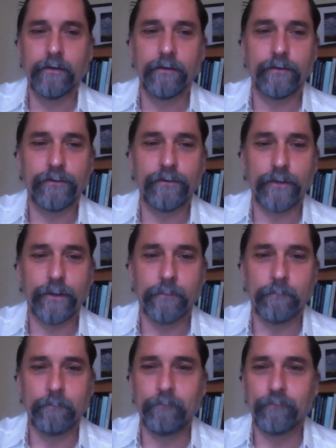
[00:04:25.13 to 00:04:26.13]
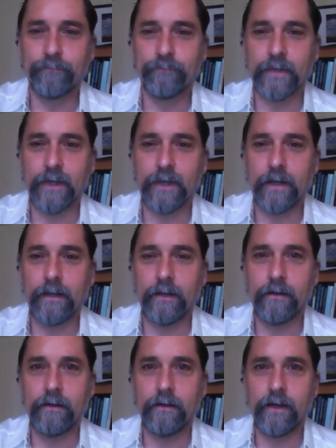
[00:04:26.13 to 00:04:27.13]
So I
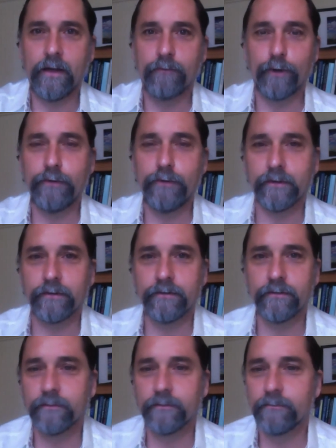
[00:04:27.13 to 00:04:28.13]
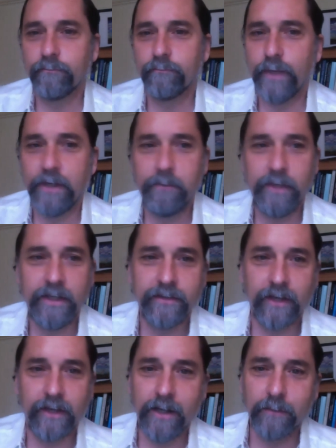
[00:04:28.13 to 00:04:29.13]
have heard this many, many
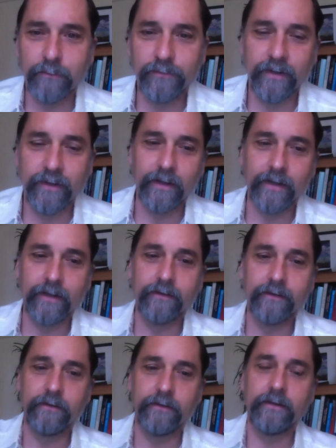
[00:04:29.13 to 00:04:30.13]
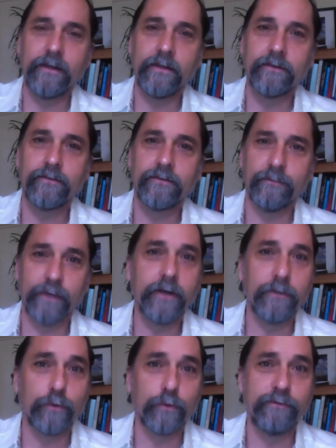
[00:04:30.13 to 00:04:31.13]
times, and it's a
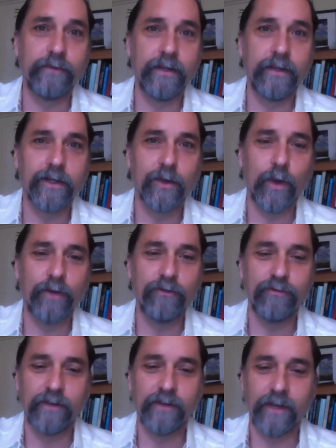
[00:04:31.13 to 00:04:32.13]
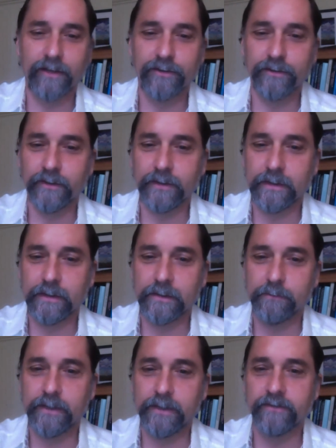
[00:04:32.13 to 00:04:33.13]
very revealing question, actually,
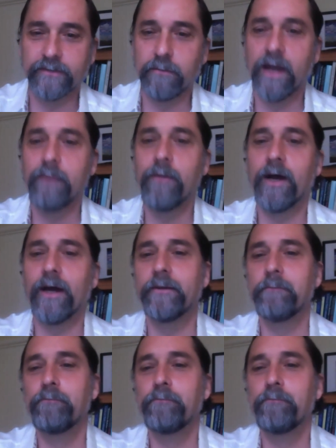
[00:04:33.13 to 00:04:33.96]
because in my mind,